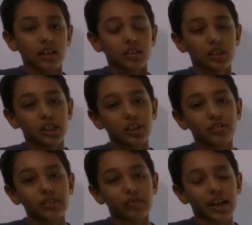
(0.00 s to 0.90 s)
So
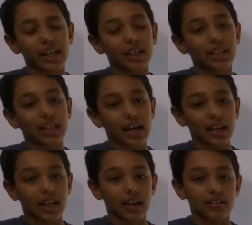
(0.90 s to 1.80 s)
you would write
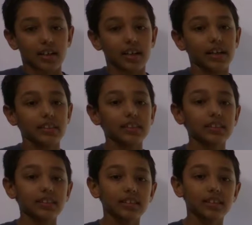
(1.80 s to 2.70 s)
that out as
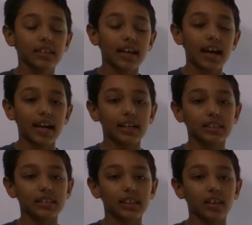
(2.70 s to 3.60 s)

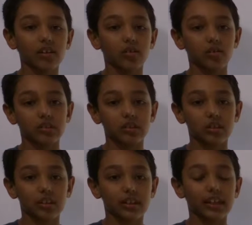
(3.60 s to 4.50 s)
x equals
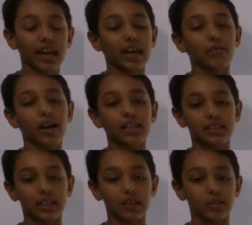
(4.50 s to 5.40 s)

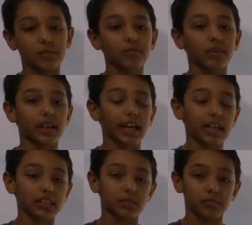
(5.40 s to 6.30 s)
kyz, where
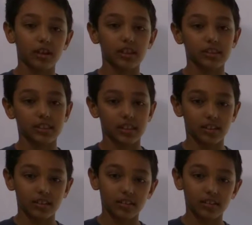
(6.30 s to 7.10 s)
k is some constant.